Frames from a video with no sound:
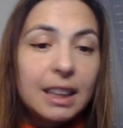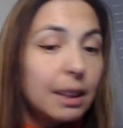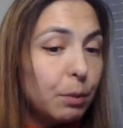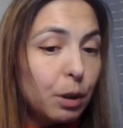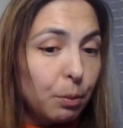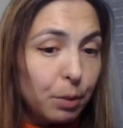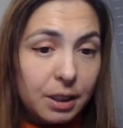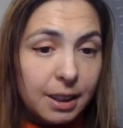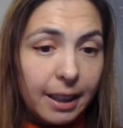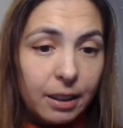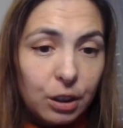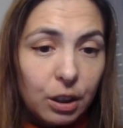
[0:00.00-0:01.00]
deep
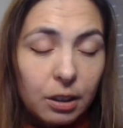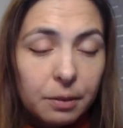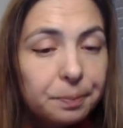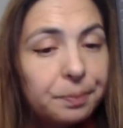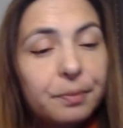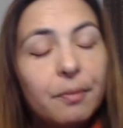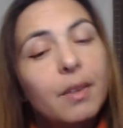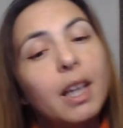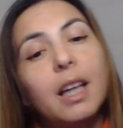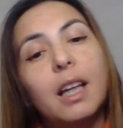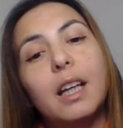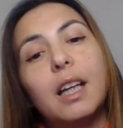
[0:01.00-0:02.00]
conversation.
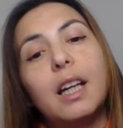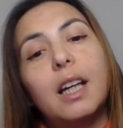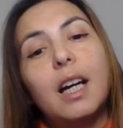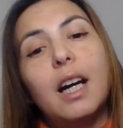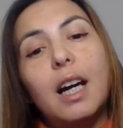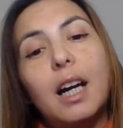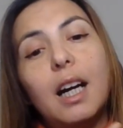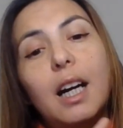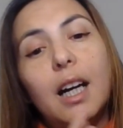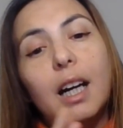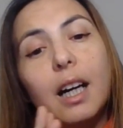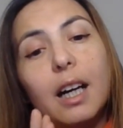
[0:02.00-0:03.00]

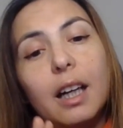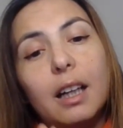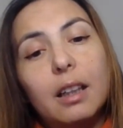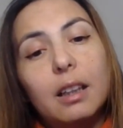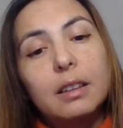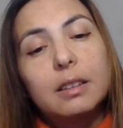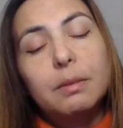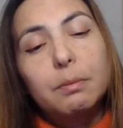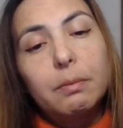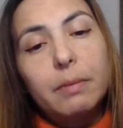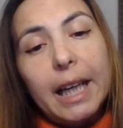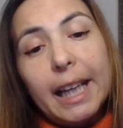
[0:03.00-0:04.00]

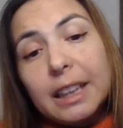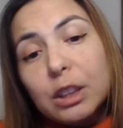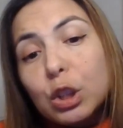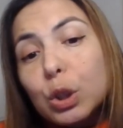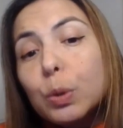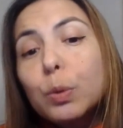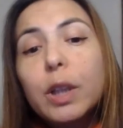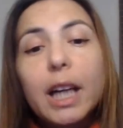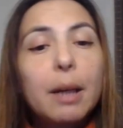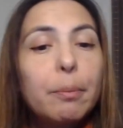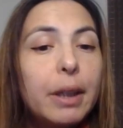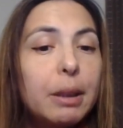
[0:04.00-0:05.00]
A2
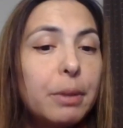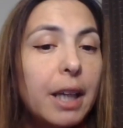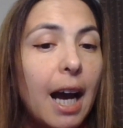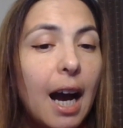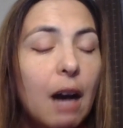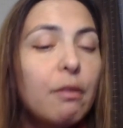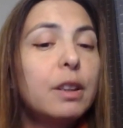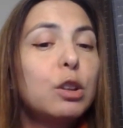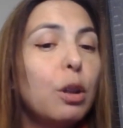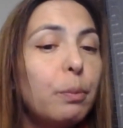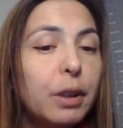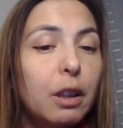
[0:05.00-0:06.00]
can maybe have a
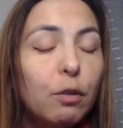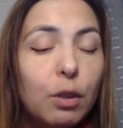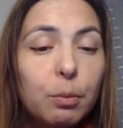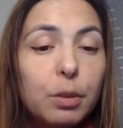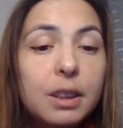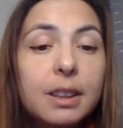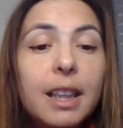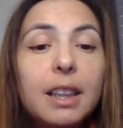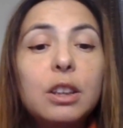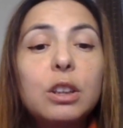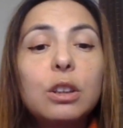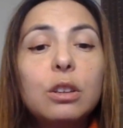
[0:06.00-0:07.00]
topic of
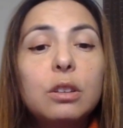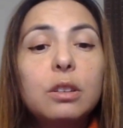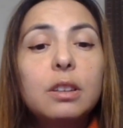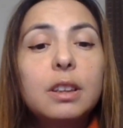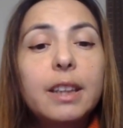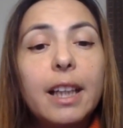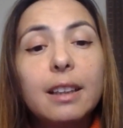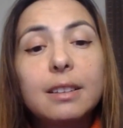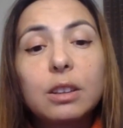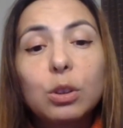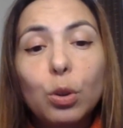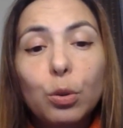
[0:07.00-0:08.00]
conversation, tell
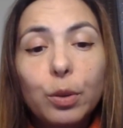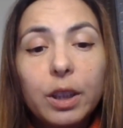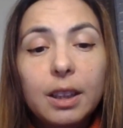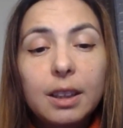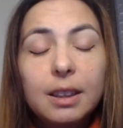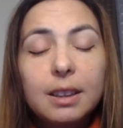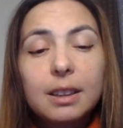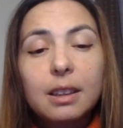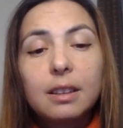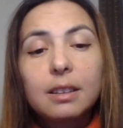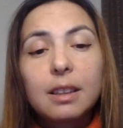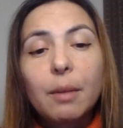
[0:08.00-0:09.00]
stories,
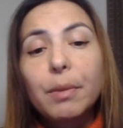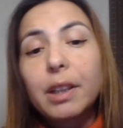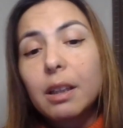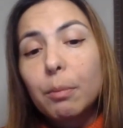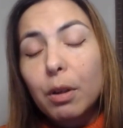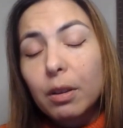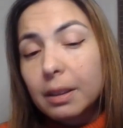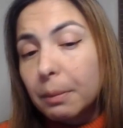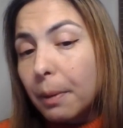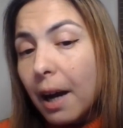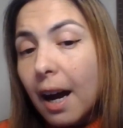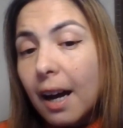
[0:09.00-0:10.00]
something about the
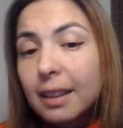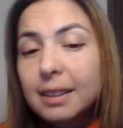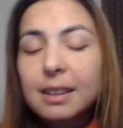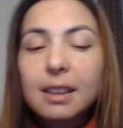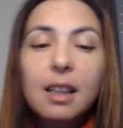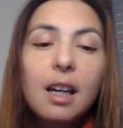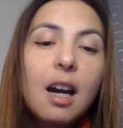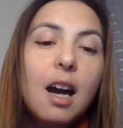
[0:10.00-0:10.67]
past.